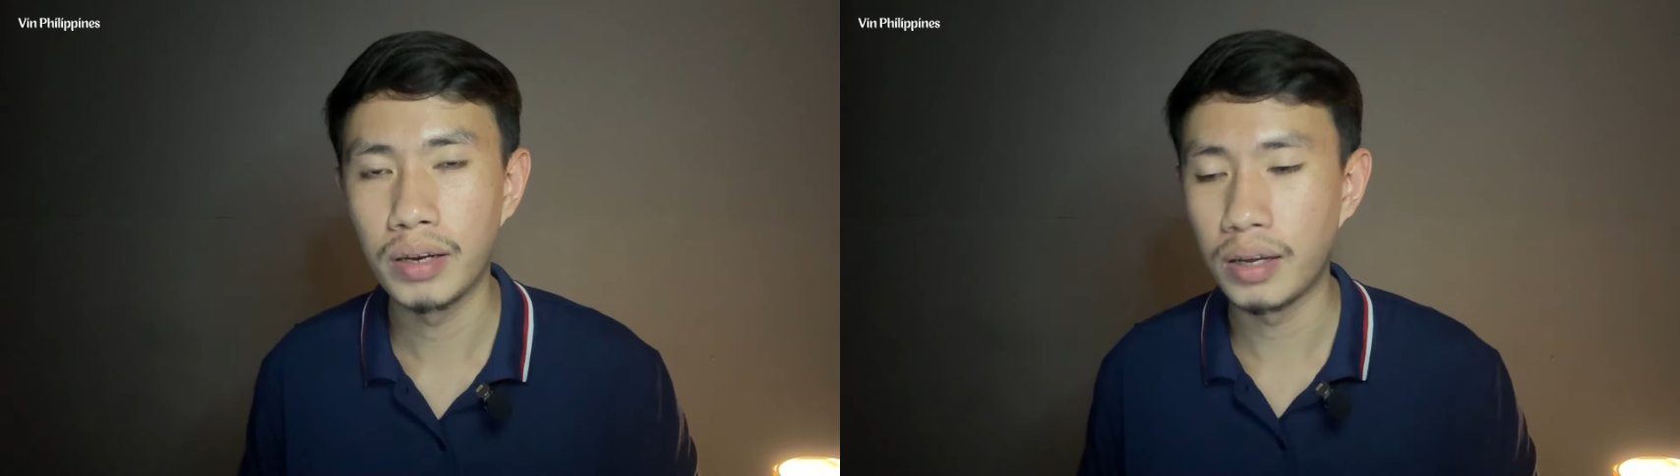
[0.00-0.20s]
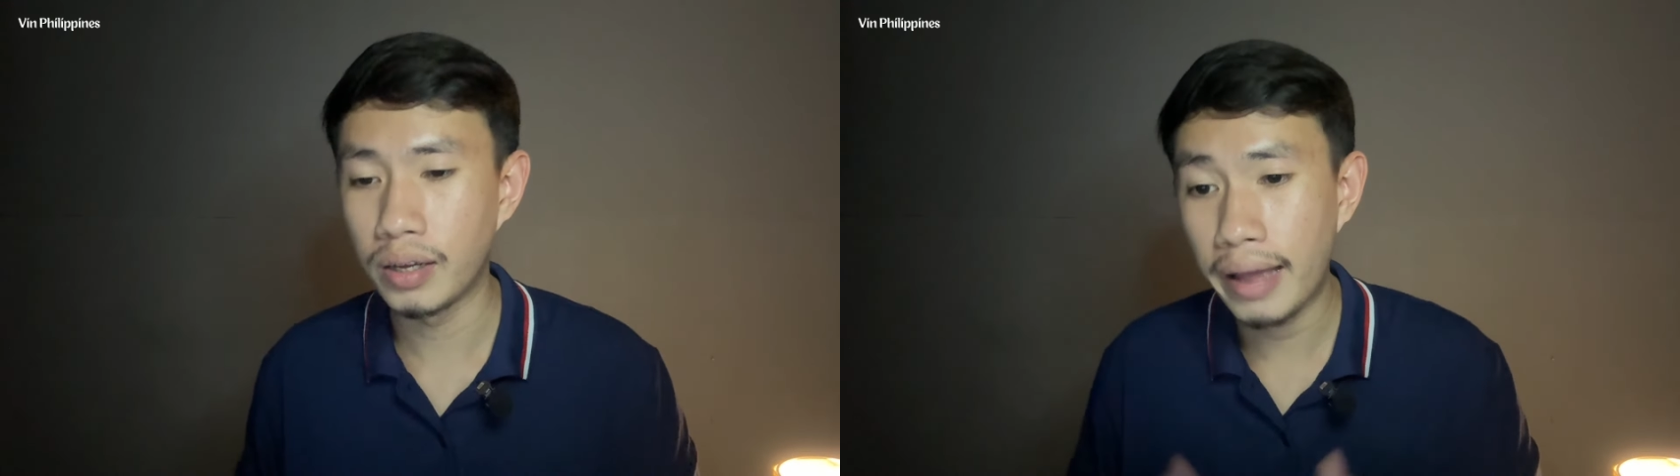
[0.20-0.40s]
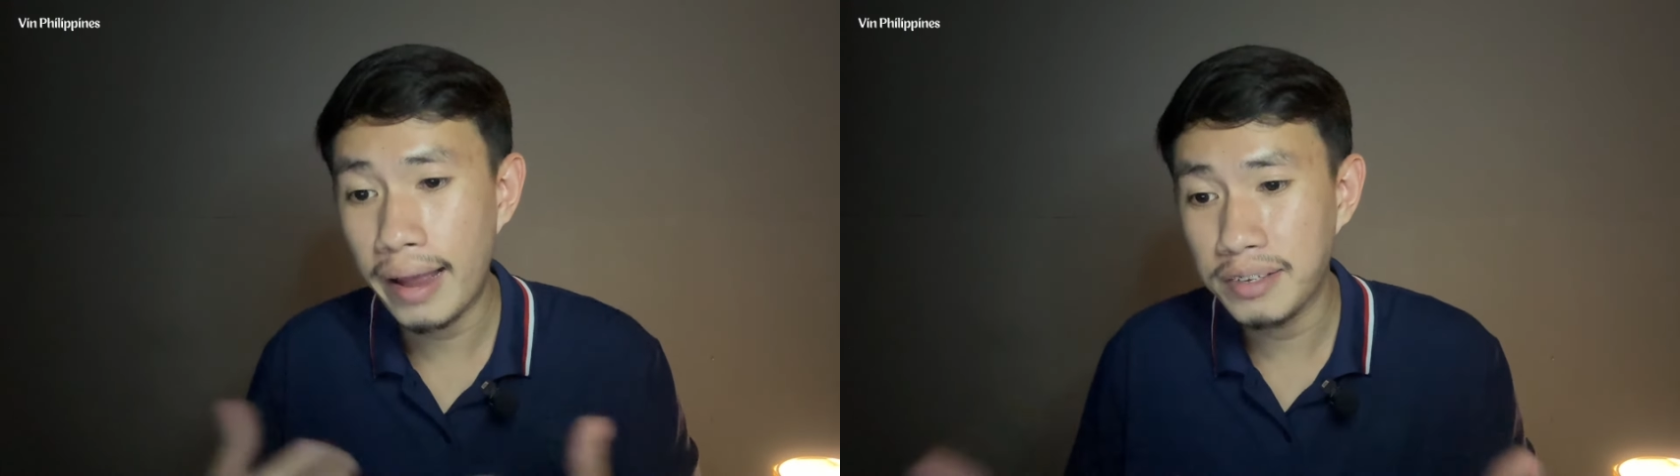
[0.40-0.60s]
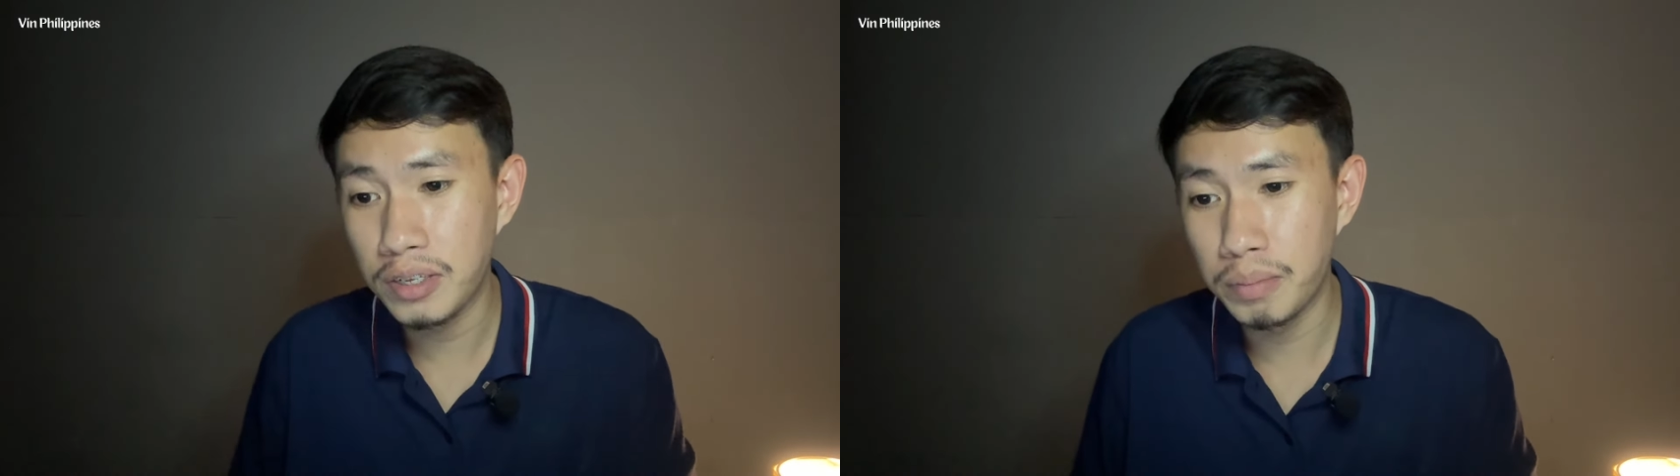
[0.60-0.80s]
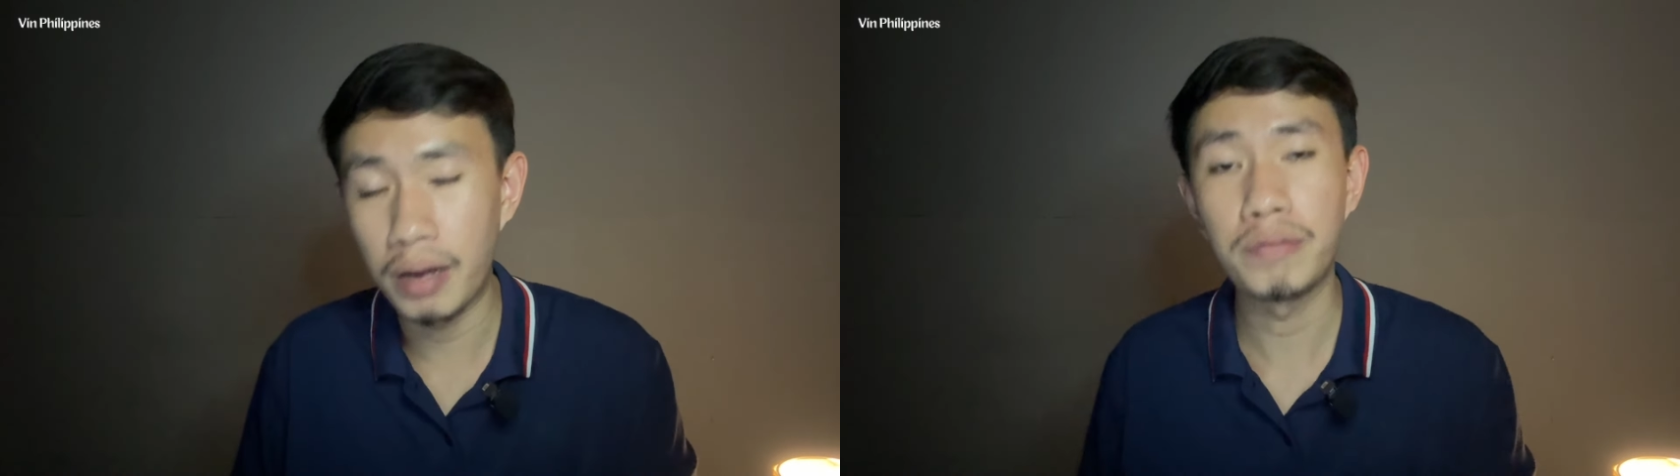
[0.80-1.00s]
And I asked
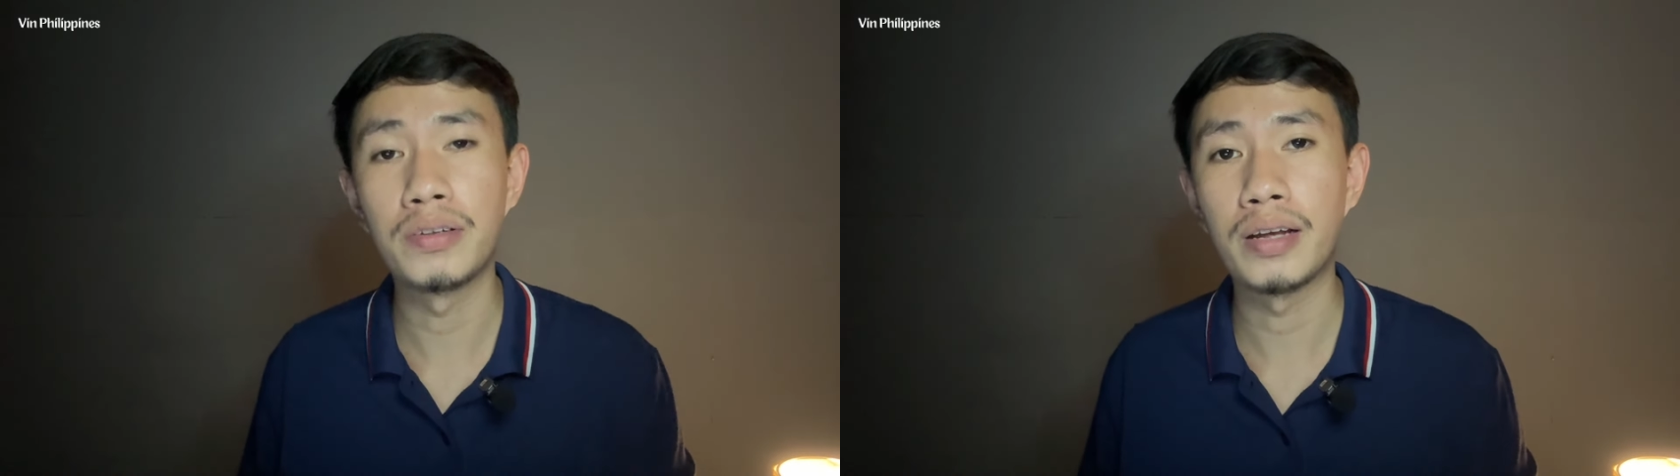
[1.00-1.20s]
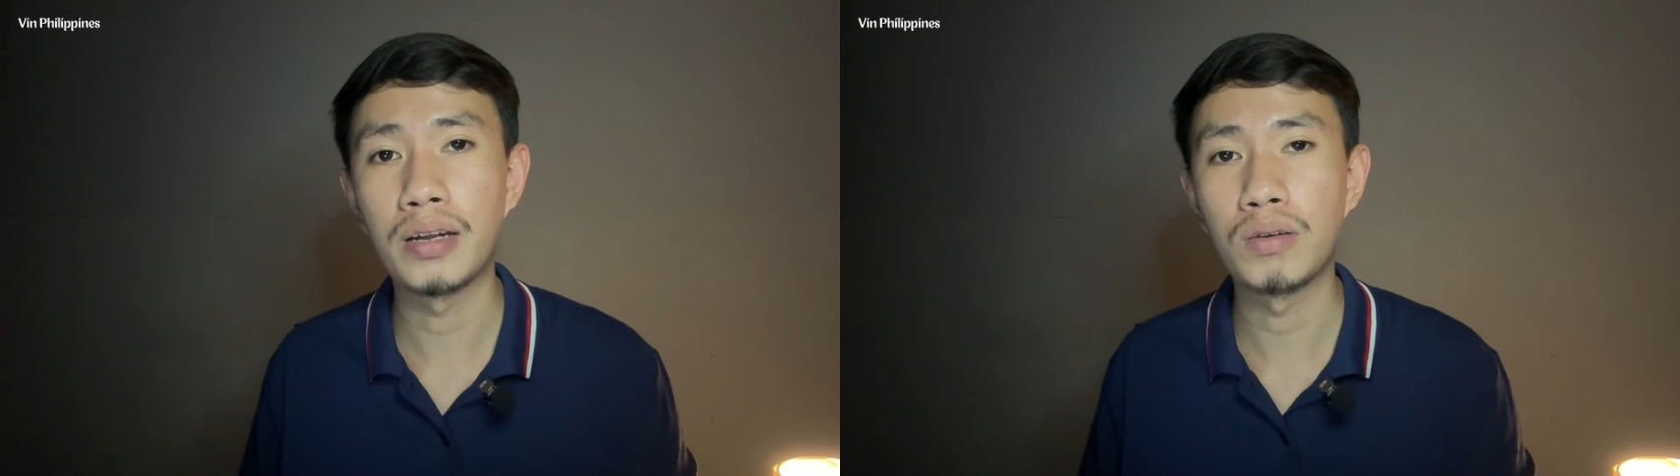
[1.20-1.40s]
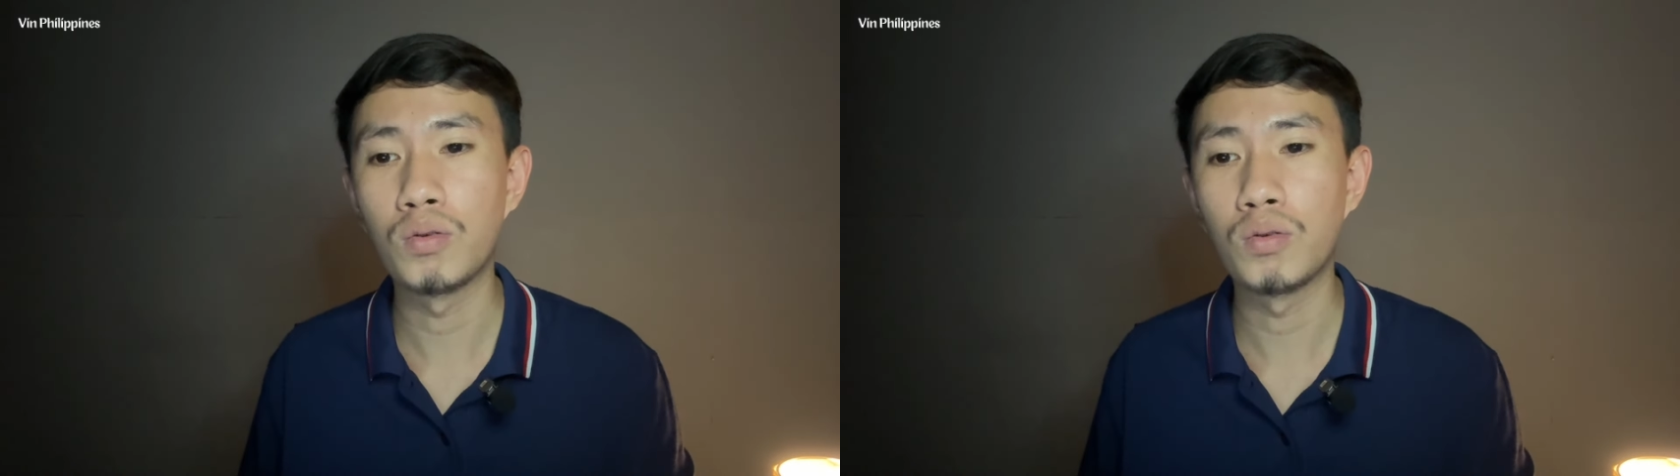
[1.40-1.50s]
him after that,